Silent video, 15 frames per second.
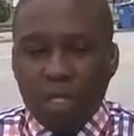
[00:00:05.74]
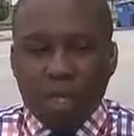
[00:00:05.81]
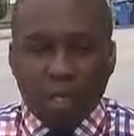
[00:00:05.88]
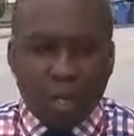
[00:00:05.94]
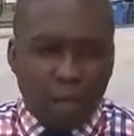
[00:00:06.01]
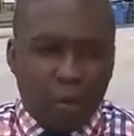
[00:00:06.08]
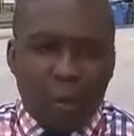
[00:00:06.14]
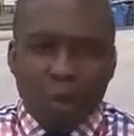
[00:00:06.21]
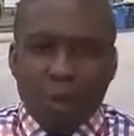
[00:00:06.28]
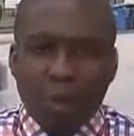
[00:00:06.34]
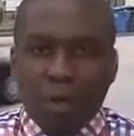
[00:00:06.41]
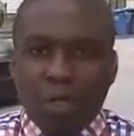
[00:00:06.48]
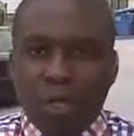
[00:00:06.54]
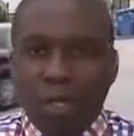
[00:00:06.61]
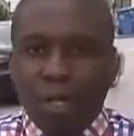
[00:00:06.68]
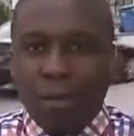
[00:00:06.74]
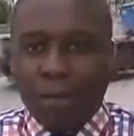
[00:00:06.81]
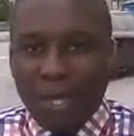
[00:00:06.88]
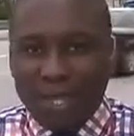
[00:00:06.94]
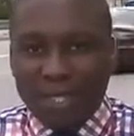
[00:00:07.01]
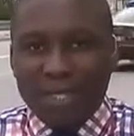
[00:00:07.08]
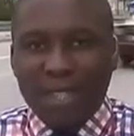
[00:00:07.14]
the Liberals, the
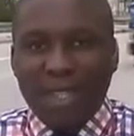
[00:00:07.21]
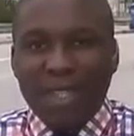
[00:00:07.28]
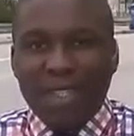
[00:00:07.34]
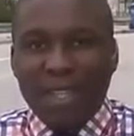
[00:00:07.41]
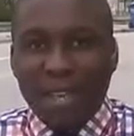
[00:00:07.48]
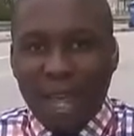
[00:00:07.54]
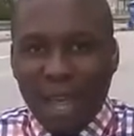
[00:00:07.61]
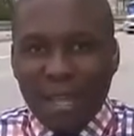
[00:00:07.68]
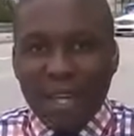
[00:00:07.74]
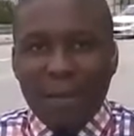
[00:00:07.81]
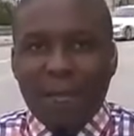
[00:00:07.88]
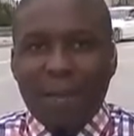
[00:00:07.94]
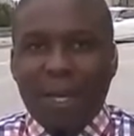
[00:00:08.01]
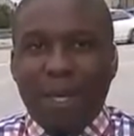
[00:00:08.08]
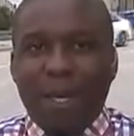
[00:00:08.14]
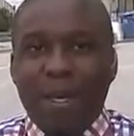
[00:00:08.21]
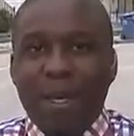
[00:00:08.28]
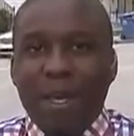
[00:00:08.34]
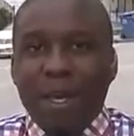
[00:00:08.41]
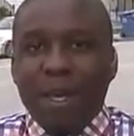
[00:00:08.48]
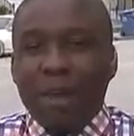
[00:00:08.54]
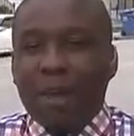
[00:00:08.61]
PCs, the NDP,
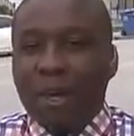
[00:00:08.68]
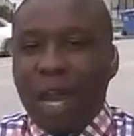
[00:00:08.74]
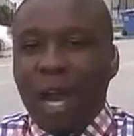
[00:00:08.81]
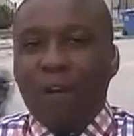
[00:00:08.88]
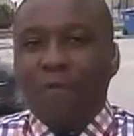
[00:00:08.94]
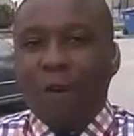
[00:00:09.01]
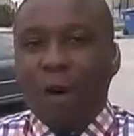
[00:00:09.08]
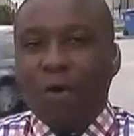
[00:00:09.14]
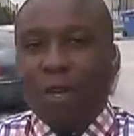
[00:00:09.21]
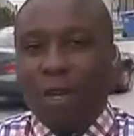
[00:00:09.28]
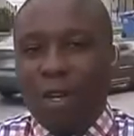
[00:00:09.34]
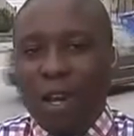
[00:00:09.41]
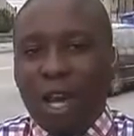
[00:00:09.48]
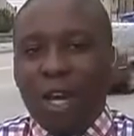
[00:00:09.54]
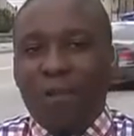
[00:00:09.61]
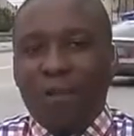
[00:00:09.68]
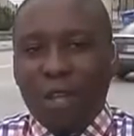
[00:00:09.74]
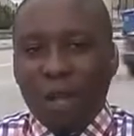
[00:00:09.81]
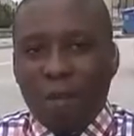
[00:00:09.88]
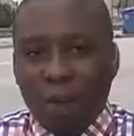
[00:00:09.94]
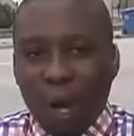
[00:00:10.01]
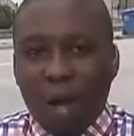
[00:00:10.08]
you can now vote in none of
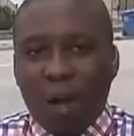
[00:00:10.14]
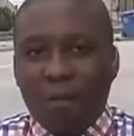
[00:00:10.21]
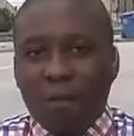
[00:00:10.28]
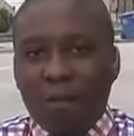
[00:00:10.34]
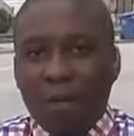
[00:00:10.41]
the above.